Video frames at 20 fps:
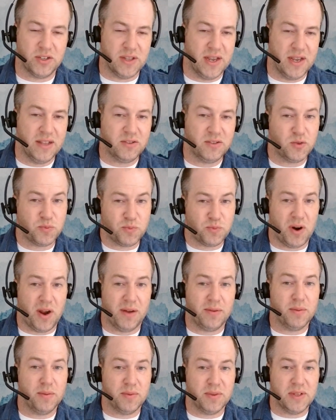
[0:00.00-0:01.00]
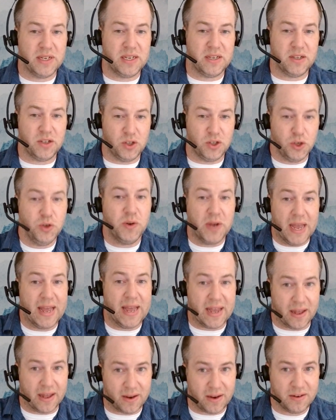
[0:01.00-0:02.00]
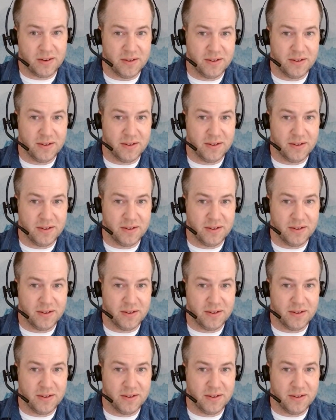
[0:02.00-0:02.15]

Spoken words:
the answer is probably you can.